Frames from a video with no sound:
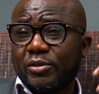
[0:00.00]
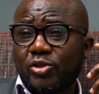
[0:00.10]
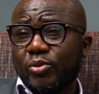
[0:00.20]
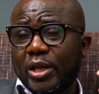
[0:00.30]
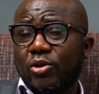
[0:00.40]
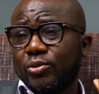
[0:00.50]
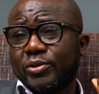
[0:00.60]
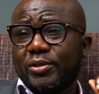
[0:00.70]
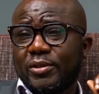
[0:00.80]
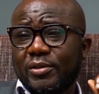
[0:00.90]
to a close,
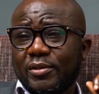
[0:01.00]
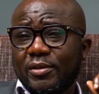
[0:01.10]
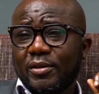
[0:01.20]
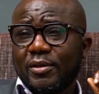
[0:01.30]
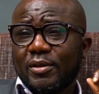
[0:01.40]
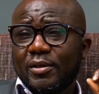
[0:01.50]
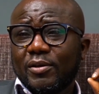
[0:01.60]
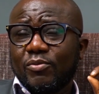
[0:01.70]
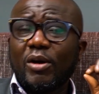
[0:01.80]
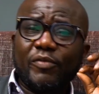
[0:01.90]

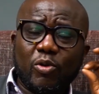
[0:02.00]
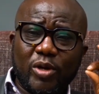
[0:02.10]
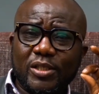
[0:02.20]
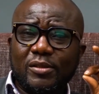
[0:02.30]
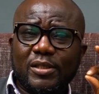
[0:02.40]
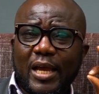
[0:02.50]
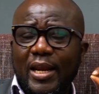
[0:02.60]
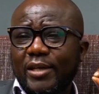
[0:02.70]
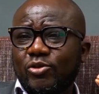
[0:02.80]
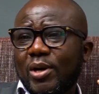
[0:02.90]
one of the questions I
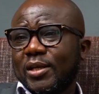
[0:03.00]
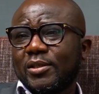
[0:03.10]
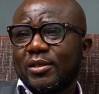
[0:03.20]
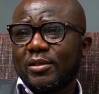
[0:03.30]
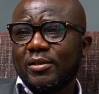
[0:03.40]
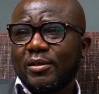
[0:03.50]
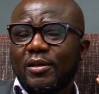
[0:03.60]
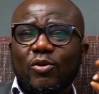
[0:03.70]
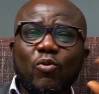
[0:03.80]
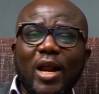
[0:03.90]
like to ask,
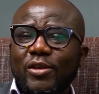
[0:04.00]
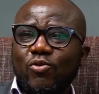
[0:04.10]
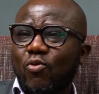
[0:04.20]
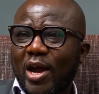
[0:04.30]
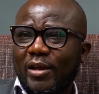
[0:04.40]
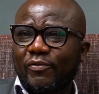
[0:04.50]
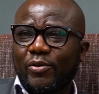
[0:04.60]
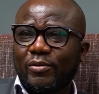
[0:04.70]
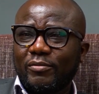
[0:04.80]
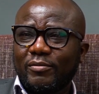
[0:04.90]
what are you wired for?
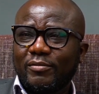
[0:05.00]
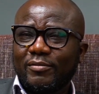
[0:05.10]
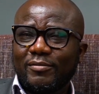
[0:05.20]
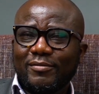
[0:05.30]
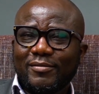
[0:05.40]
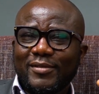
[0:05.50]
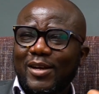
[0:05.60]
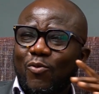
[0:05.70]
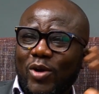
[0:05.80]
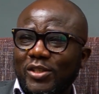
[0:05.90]

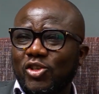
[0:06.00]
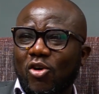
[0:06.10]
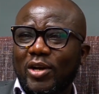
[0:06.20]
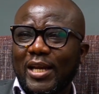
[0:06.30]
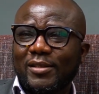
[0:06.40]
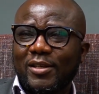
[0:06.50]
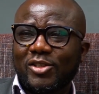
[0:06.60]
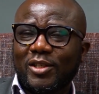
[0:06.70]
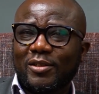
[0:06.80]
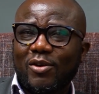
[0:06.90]
What is your
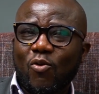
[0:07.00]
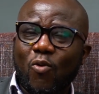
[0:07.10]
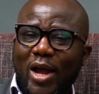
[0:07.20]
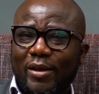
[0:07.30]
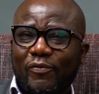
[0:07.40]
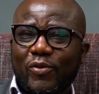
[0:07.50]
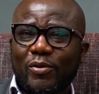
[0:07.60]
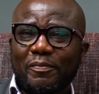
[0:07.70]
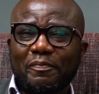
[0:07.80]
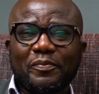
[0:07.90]
organization wired for?
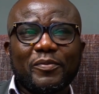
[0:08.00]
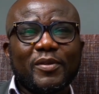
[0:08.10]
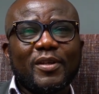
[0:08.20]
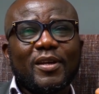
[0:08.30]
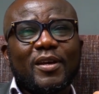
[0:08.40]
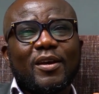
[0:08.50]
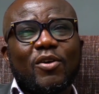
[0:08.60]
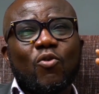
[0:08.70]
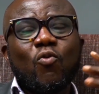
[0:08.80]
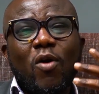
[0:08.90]

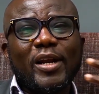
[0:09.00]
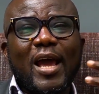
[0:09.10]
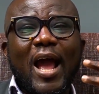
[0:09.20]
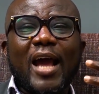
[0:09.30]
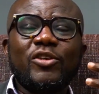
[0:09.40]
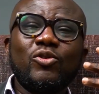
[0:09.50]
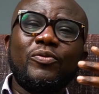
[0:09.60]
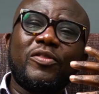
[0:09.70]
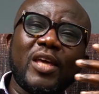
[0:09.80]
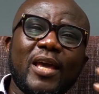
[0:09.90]
What are you
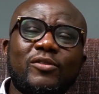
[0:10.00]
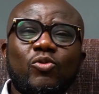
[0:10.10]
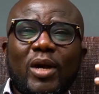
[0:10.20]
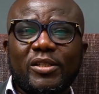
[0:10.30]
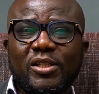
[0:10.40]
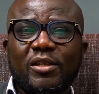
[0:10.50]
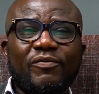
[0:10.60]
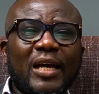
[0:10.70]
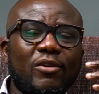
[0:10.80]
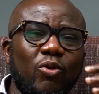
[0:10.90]
there to achieve
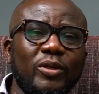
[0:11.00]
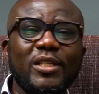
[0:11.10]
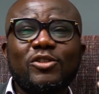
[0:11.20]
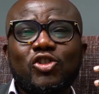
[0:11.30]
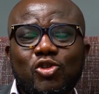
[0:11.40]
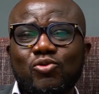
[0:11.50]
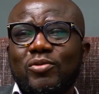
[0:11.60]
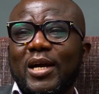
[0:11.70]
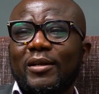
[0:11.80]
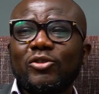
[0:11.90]
that only you
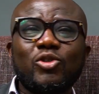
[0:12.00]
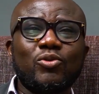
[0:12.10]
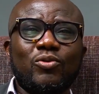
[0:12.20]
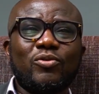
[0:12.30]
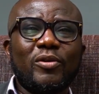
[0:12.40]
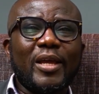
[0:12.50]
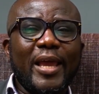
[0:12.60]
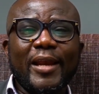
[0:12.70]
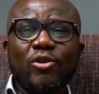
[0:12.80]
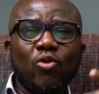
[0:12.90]
can do
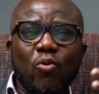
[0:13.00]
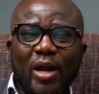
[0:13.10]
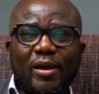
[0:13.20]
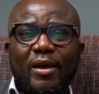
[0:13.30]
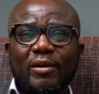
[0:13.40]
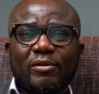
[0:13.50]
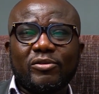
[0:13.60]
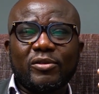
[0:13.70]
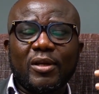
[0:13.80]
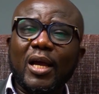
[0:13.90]
and no one else
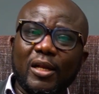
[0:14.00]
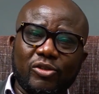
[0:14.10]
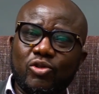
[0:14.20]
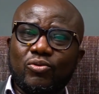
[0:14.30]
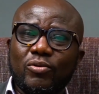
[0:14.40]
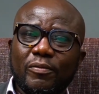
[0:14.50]
can do?